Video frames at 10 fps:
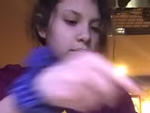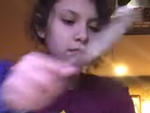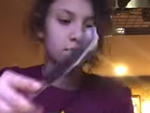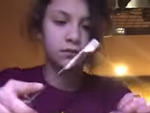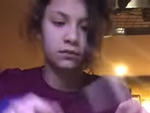
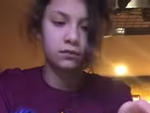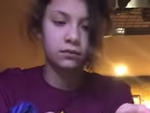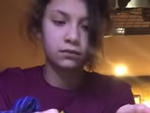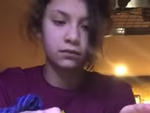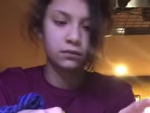
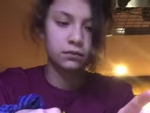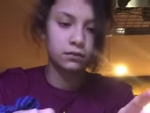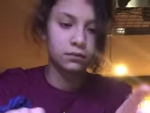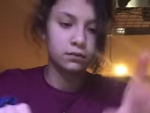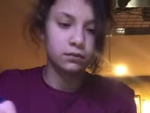
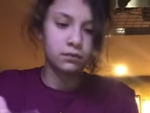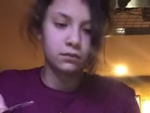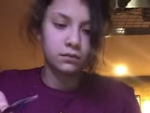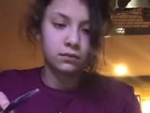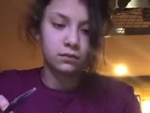
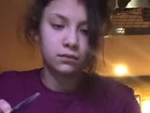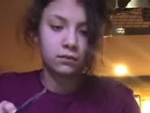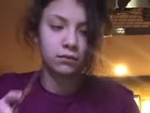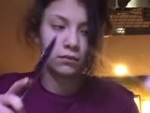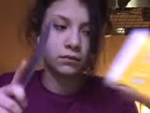
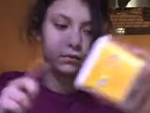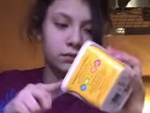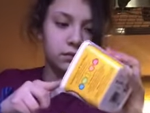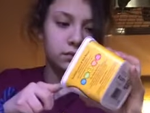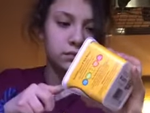
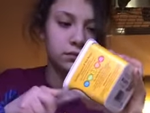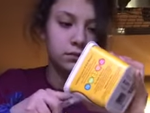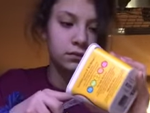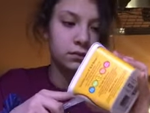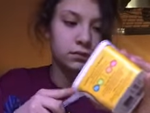
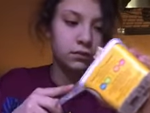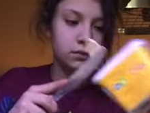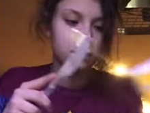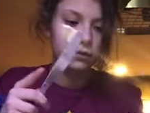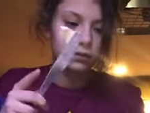
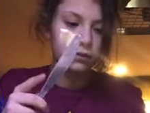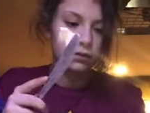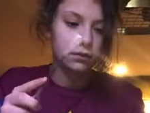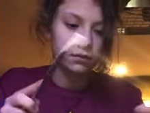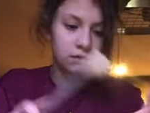
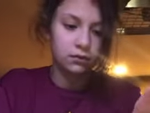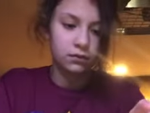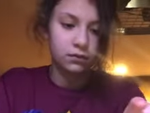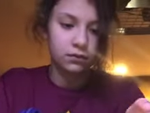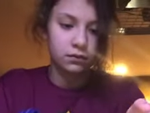
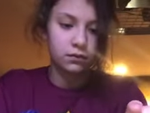(silence)